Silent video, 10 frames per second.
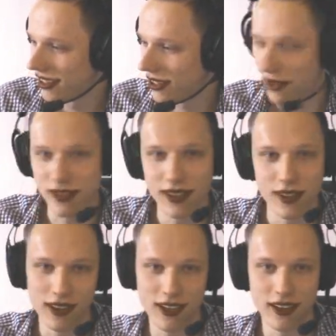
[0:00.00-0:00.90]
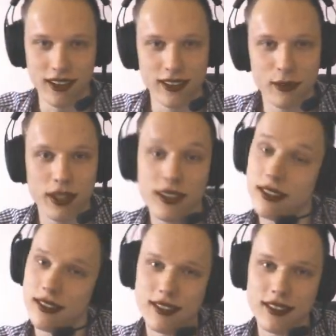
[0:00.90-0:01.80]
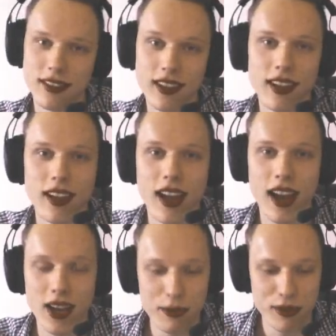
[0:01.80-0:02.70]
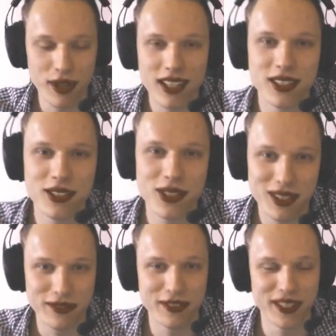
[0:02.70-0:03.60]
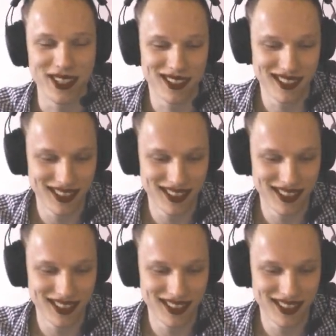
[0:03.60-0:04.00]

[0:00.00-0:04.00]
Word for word: No, oh, I can't. But I hope you guys enjoyed the video.